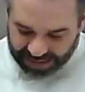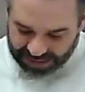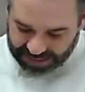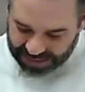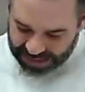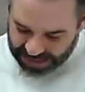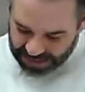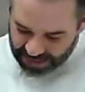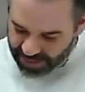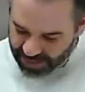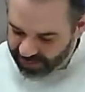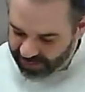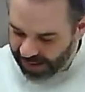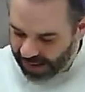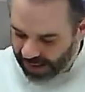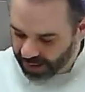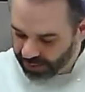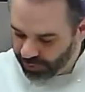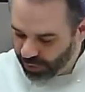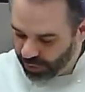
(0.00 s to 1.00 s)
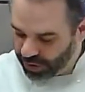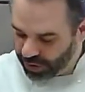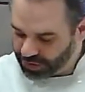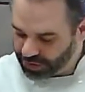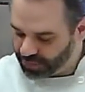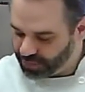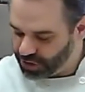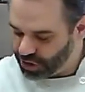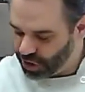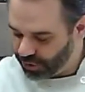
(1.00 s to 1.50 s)
and a tiny bit of olive oil
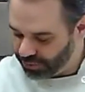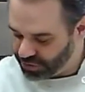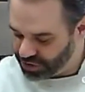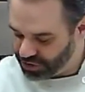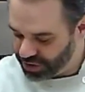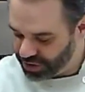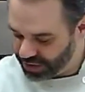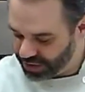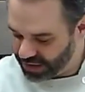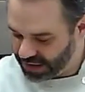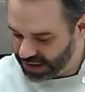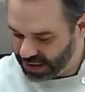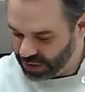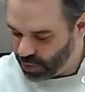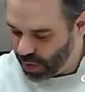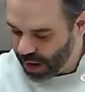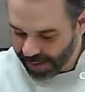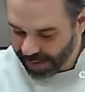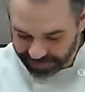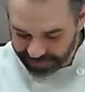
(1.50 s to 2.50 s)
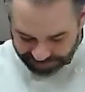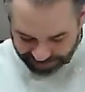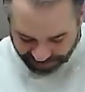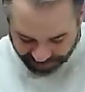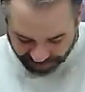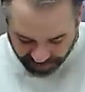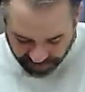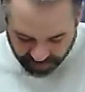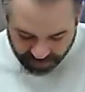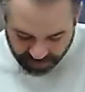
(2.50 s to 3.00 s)
to toast the quinoa.
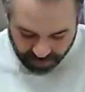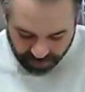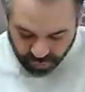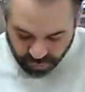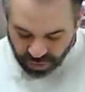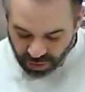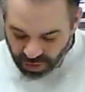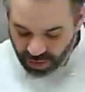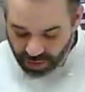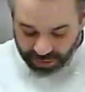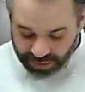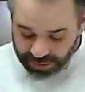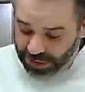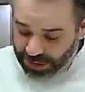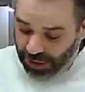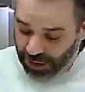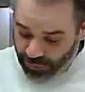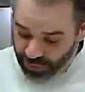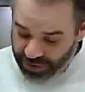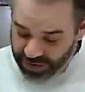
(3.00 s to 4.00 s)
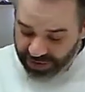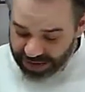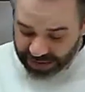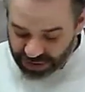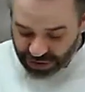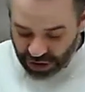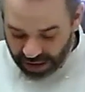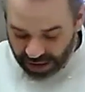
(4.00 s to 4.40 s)
Really, that's